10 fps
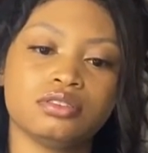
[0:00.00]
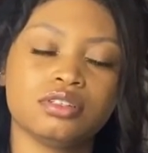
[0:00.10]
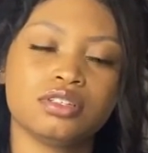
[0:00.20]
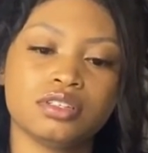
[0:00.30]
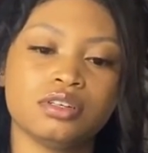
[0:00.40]

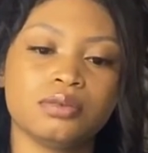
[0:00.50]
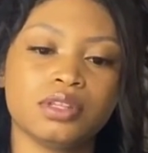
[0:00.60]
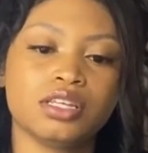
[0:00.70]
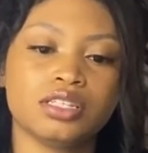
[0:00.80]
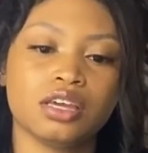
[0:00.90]
let's see what
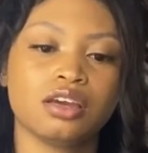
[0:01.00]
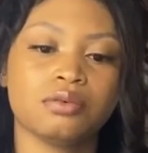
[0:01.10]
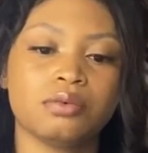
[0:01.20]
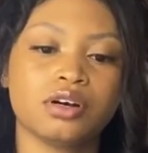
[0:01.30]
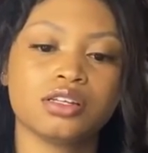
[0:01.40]
this King of
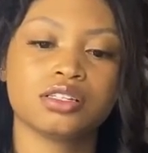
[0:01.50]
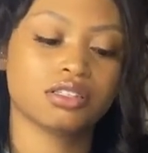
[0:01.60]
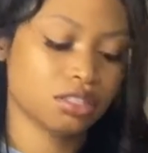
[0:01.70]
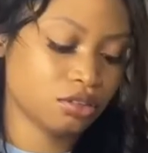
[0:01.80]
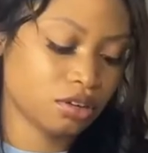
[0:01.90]
Wands
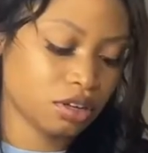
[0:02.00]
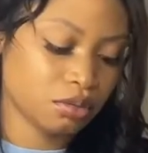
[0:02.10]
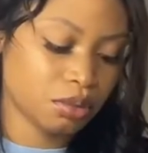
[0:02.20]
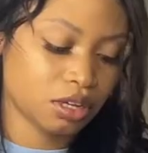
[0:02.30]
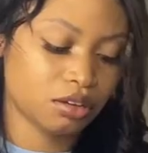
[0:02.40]
is talking
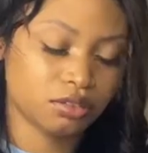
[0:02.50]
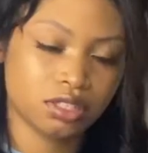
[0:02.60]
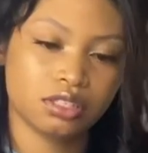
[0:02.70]
about.